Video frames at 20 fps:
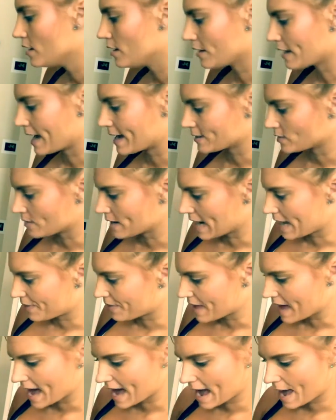Okay, so I
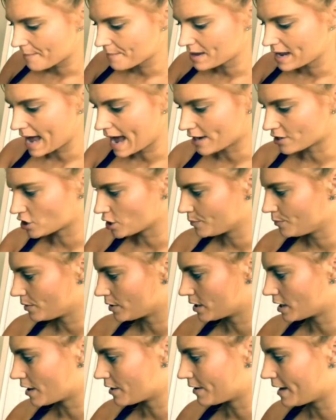got that. I'm gonna actually
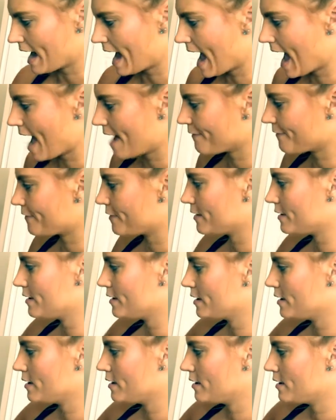put another half
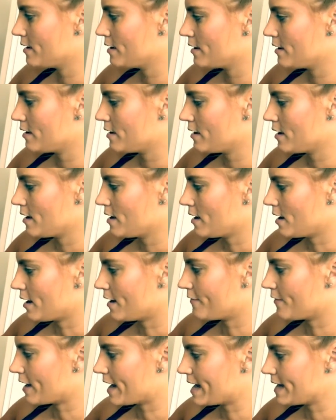
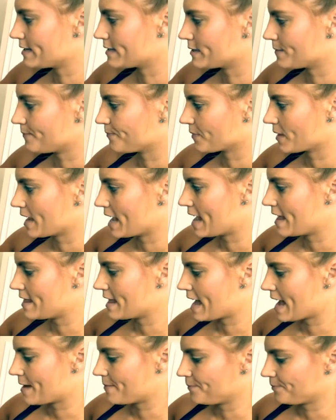of ice. And
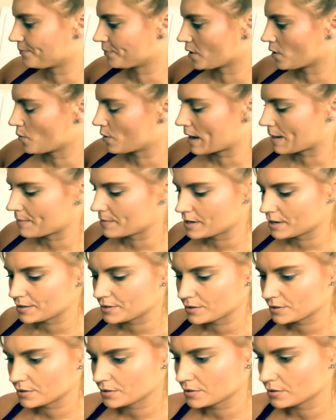then what I'm gonna
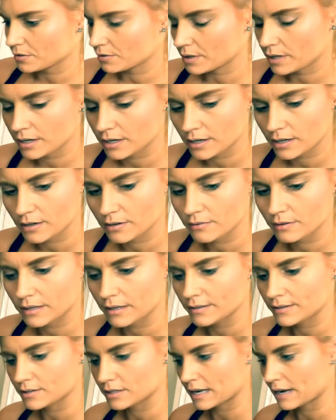do, what
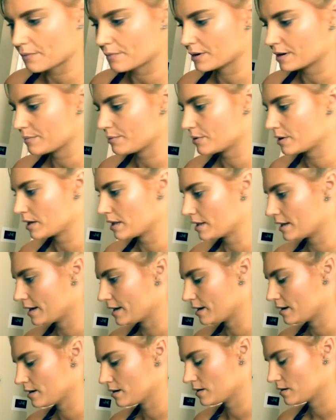else did I wanna put in
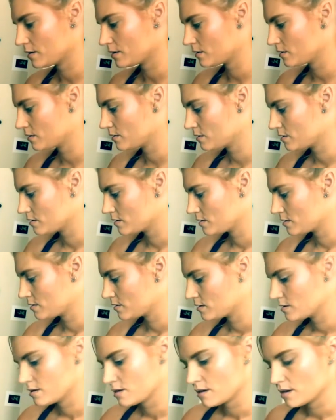there?
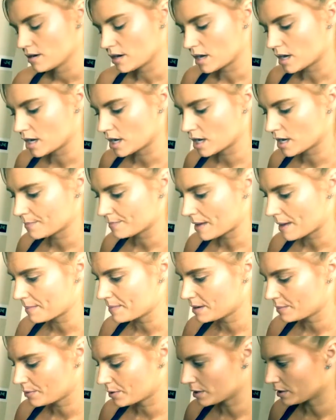I'm
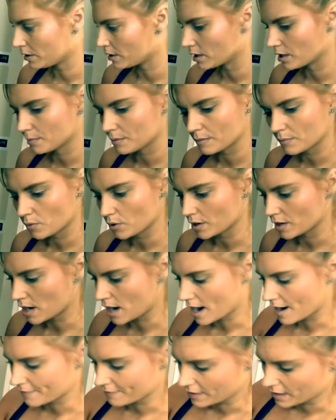gonna put a little bit more
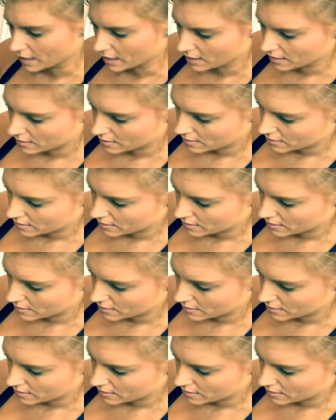coffee.